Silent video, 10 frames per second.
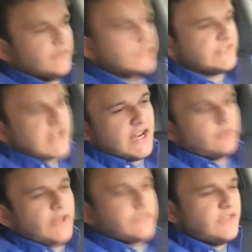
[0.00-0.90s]
This is kind
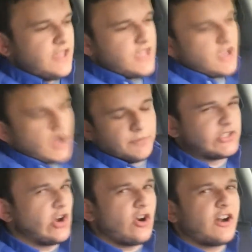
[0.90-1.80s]
of like the I'm
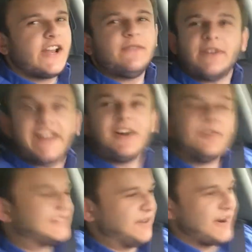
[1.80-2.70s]
sorry
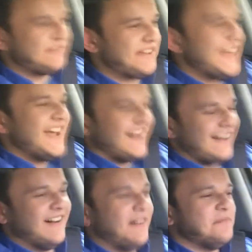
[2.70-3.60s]
video, sort of.
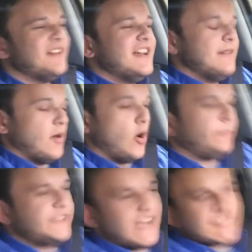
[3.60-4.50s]
But
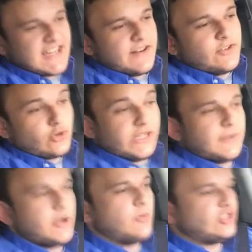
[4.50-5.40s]
hopefully you guys kind of enjoy it.
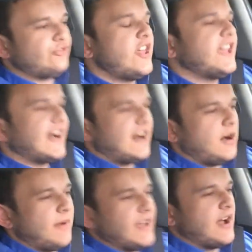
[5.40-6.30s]
Let me know what you think.
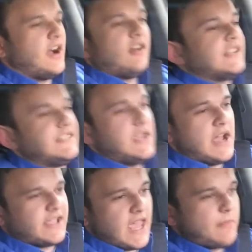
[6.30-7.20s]
I honestly,
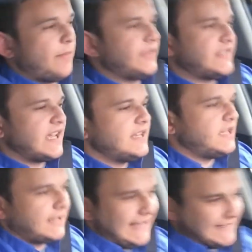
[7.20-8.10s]
I came up with this
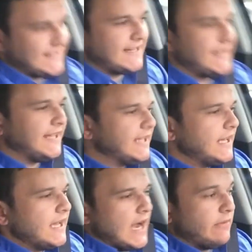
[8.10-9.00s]
idea last night.
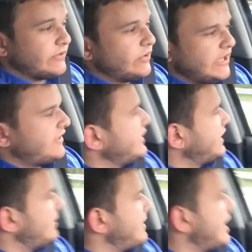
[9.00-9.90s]
I was really
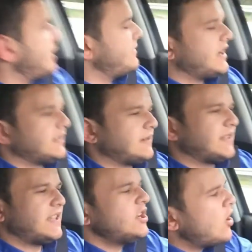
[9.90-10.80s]
thinking about it because I
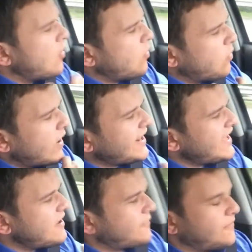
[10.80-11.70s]
was like, you know, what
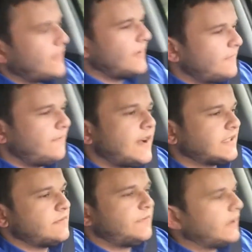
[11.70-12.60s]
if
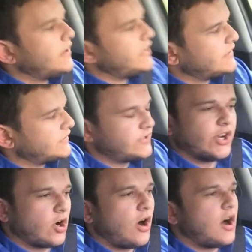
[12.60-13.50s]
Fast and Furious
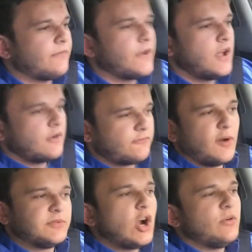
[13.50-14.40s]
took off
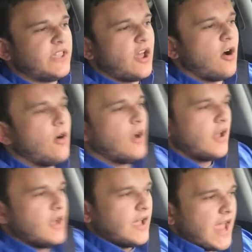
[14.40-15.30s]
from Tokyo
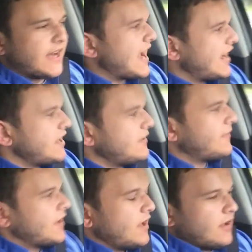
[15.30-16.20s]
and kind of
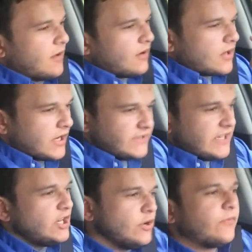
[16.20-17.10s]

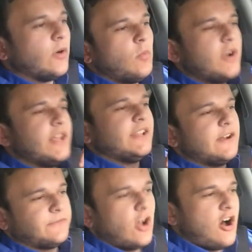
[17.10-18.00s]
continued from where they
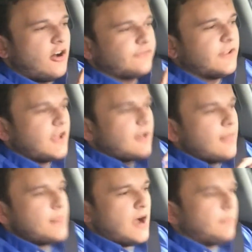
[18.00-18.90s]
left off
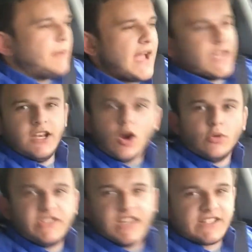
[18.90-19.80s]
back
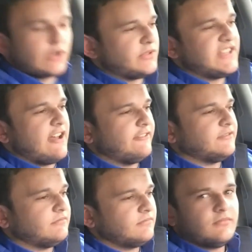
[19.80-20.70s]
in 06,
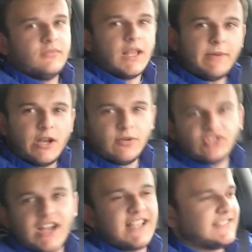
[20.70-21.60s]
07? Let me know
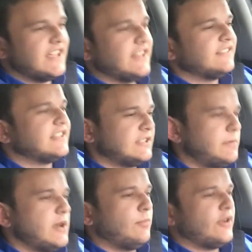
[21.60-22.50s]
what you guys think. This has
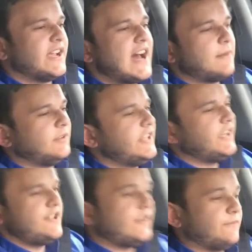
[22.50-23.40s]
been your boy, Gotham
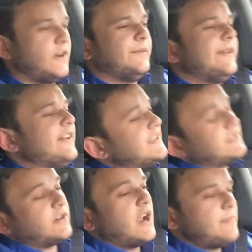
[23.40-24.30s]
Maliga. You can follow me on
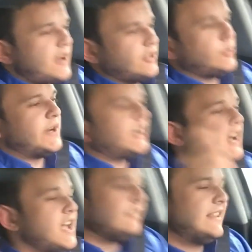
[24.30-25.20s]
Instagram and on Twitter.
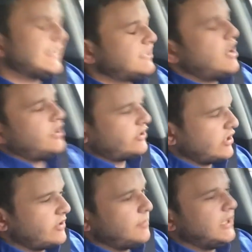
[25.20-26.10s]
That's down in the
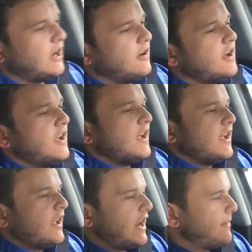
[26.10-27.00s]
description below.
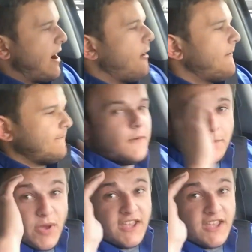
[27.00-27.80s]
And I'm out.